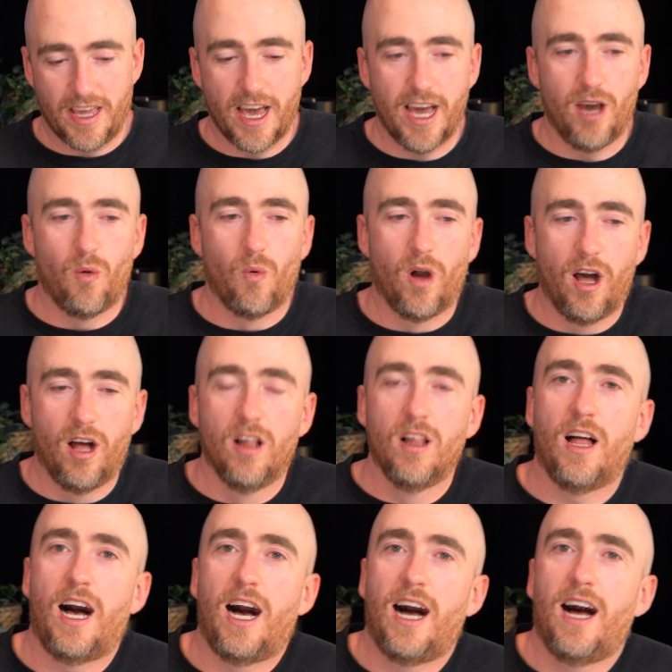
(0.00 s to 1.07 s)
Yeah,
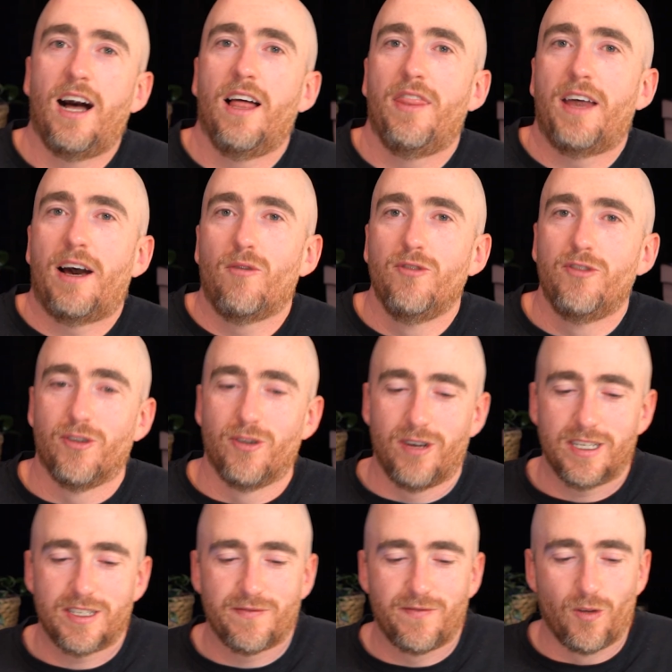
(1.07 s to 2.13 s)
well, that will do
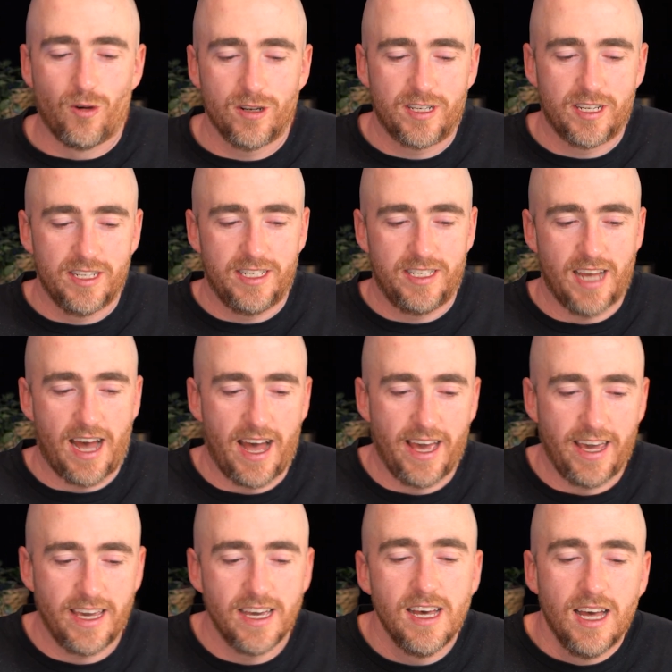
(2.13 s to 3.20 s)
us for
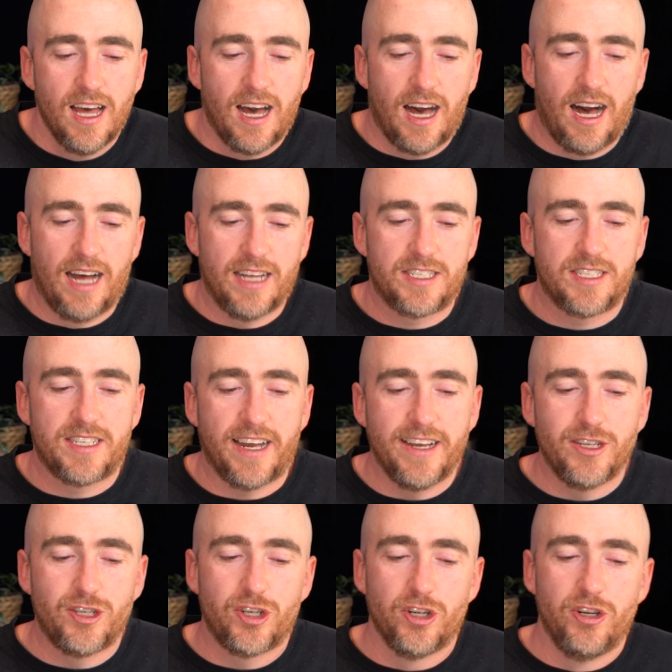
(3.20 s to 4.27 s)
today.
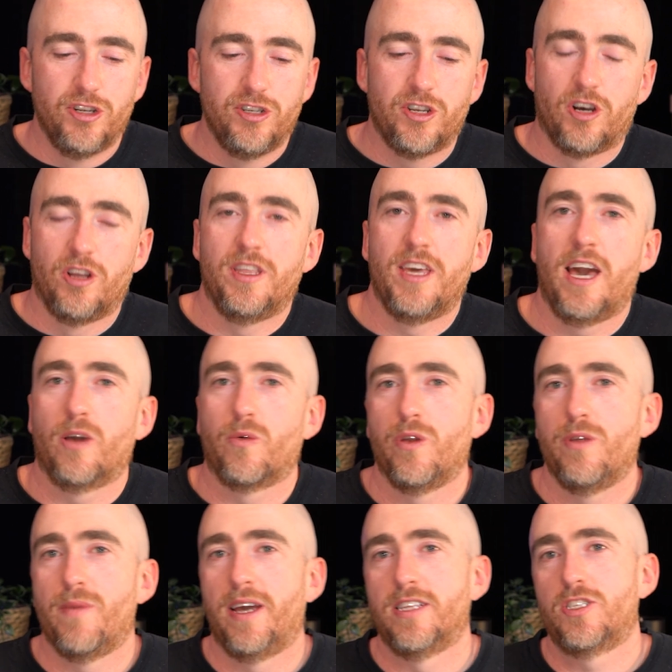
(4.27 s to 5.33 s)
Stay tuned on the
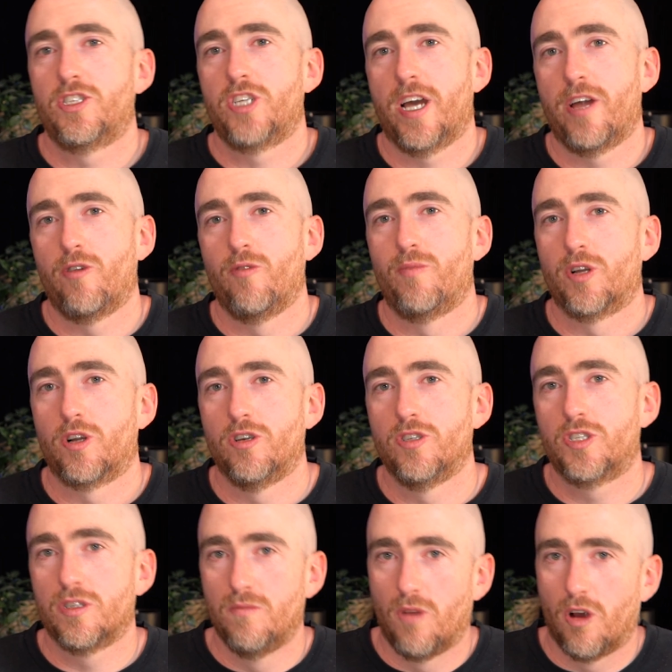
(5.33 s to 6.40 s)
Equity Mates channel,
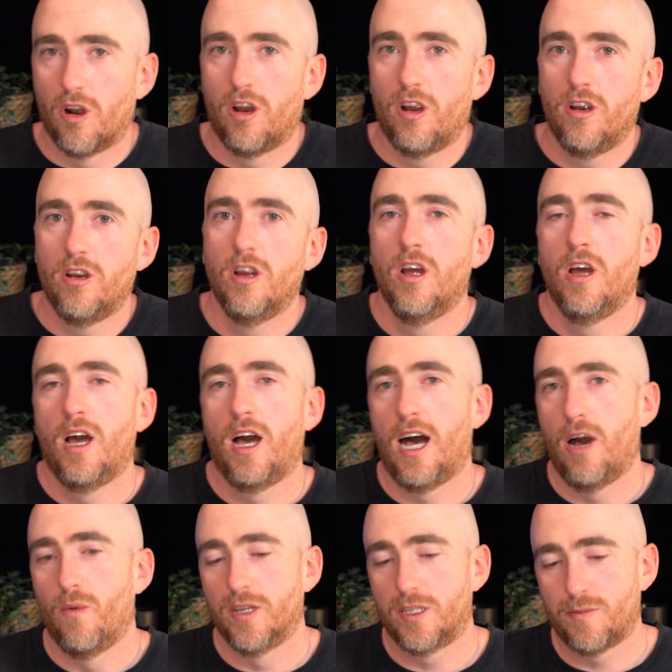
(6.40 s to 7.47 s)
because tomorrow
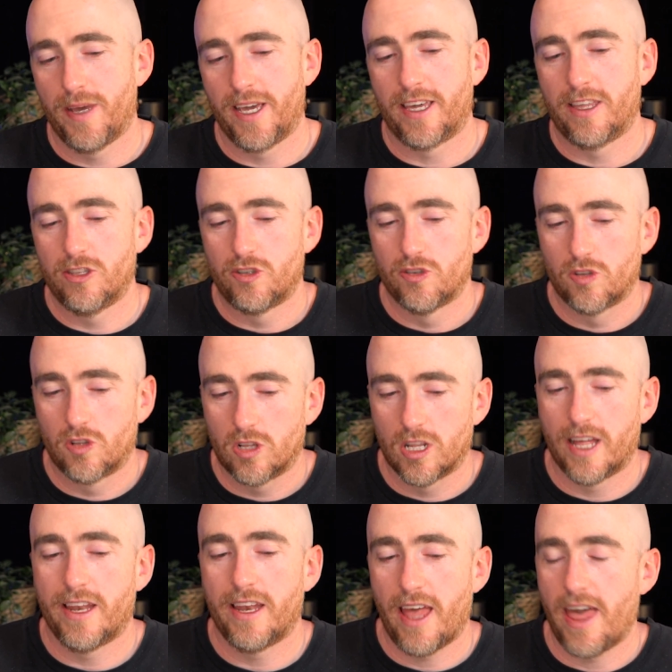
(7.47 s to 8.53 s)
we're speaking to
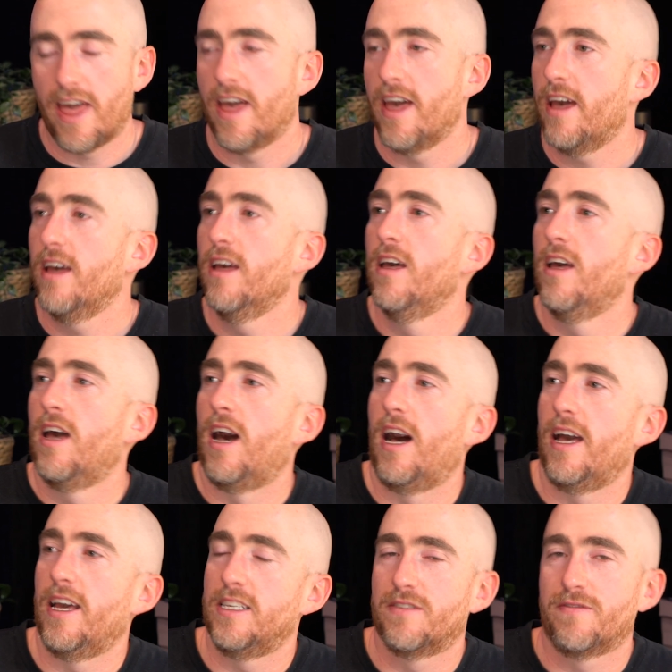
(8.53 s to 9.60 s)
Glenn Hare.
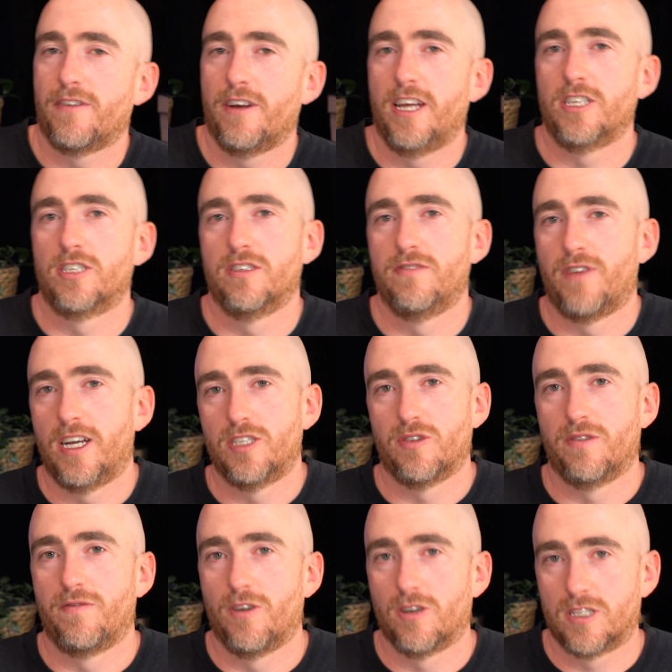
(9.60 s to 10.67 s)
He's a financial
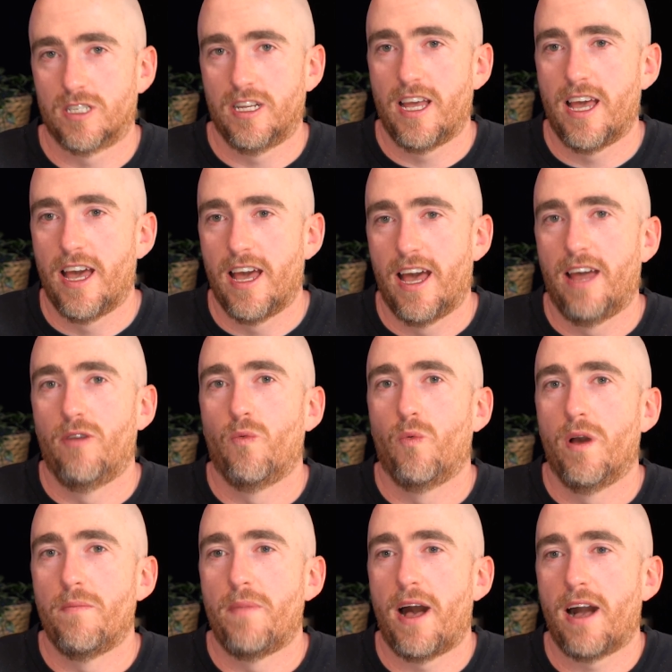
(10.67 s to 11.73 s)
advisor at Fox & Hare, and
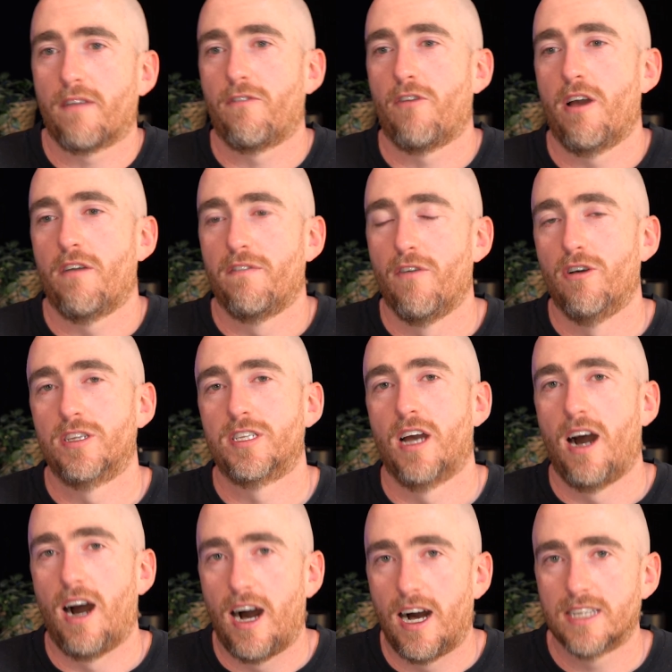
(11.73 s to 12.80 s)
we're back for our first
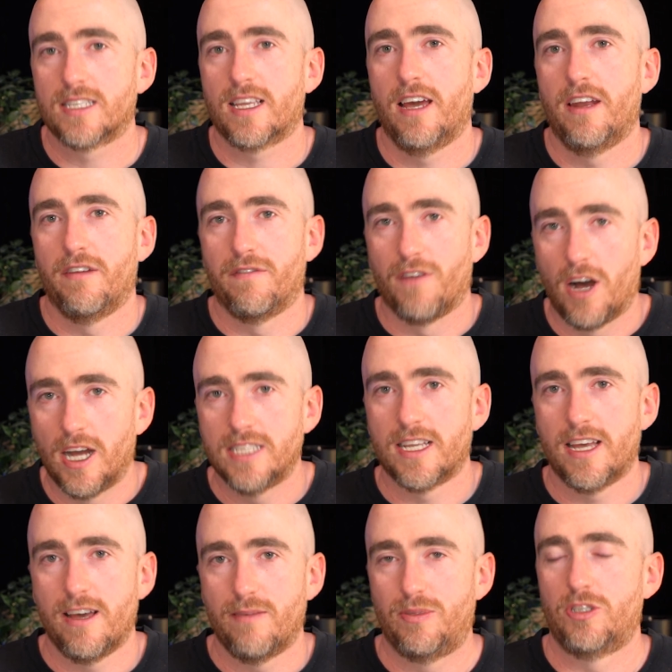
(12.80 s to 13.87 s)
Ask an
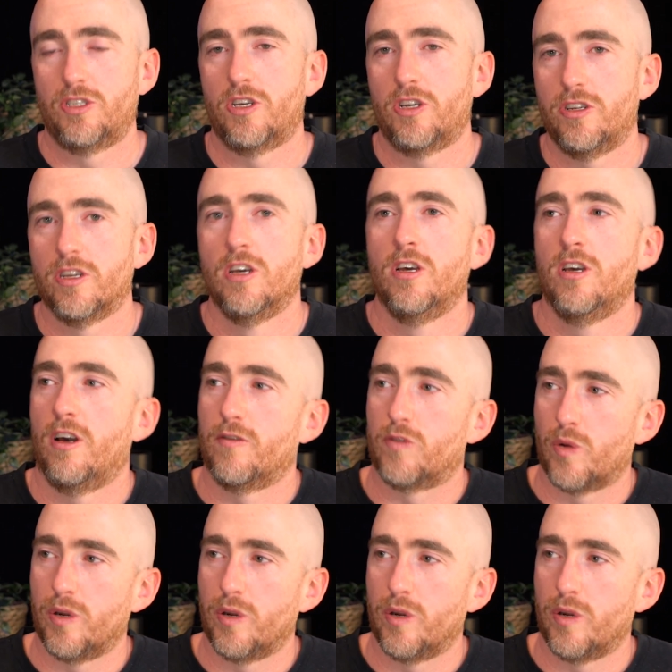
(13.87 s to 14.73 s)
Advisor episode of